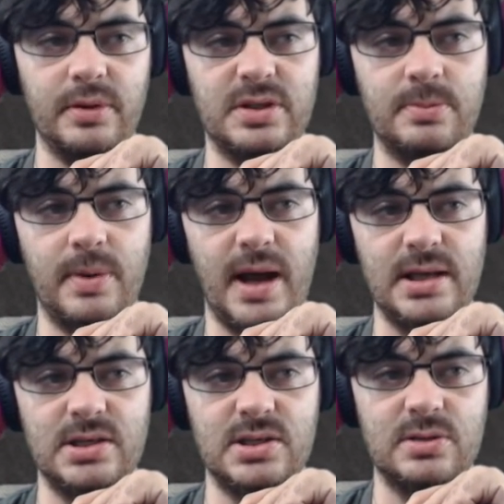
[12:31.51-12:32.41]
Built
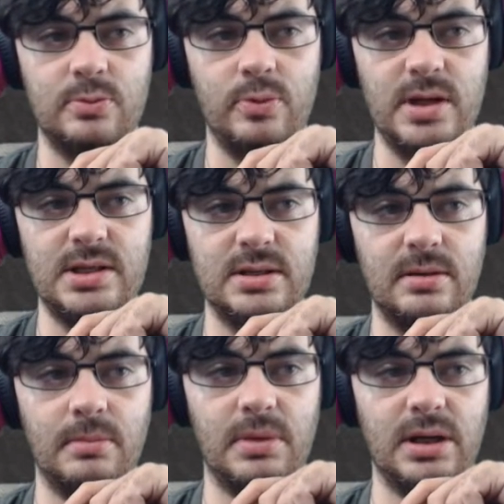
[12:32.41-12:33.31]
by Sweet
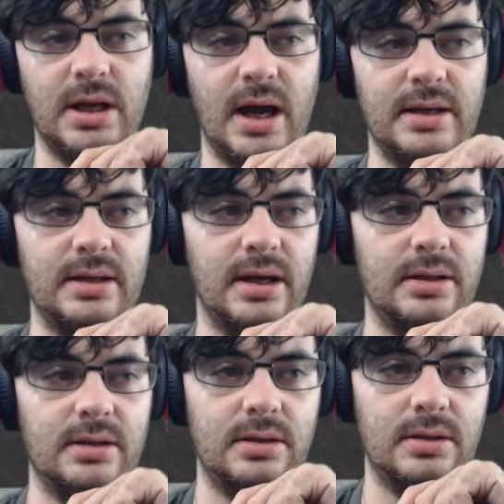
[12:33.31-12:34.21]
Maganda.